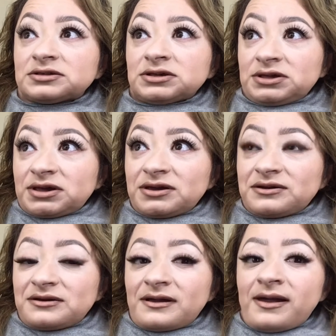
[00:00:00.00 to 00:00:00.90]

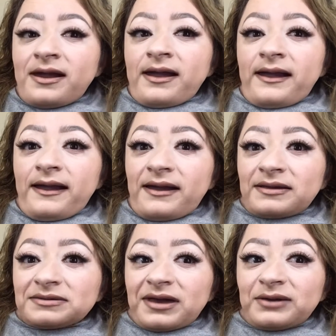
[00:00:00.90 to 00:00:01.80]
year.
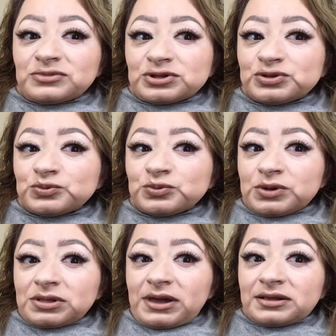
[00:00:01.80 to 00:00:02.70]
And I'm just
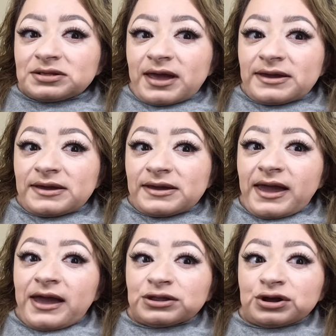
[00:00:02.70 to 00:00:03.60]
really excited
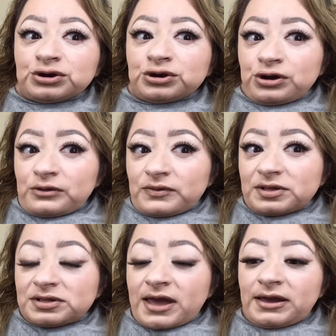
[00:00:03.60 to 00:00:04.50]
and
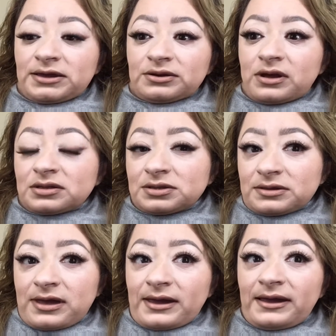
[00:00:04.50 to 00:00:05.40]
nervous, I cannot
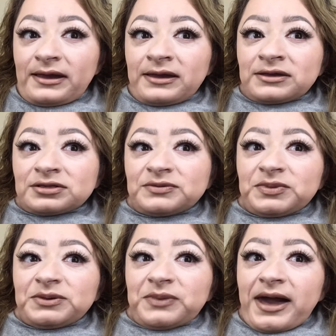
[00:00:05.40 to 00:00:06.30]
deny, to
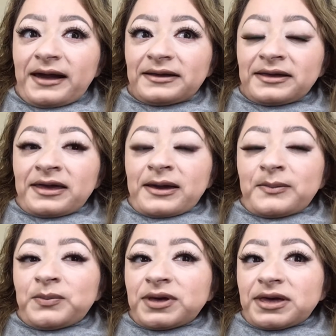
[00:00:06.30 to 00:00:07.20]
be back.
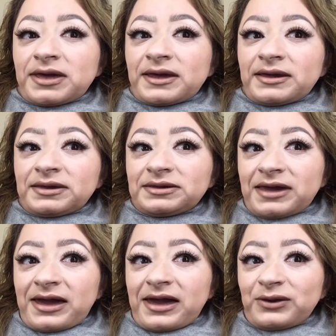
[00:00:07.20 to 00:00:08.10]
But
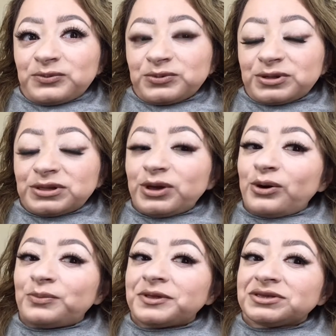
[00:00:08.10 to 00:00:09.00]
yeah, I really
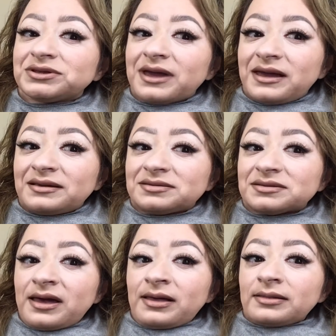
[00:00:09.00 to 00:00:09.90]
hope that you guys
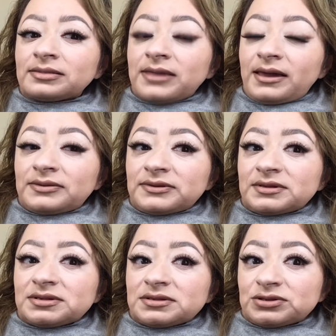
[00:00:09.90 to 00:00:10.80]
like
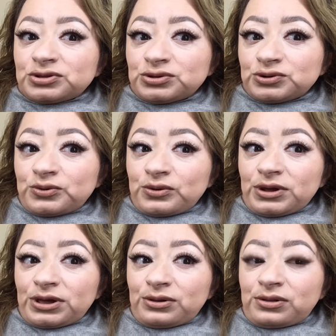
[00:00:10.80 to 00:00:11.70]
this
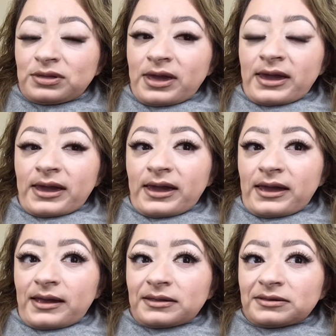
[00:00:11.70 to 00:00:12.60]
tutorial.
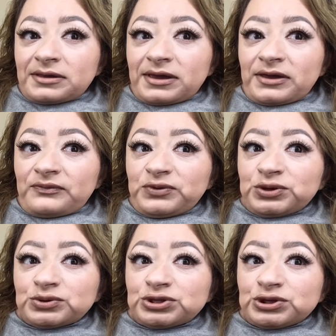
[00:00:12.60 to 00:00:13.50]
And if
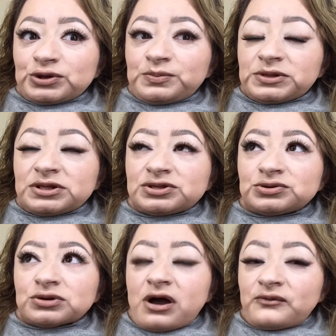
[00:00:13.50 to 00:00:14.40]
you do, please
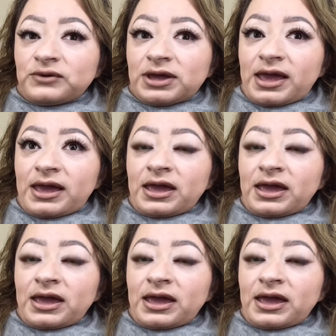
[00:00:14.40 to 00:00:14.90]
do not forget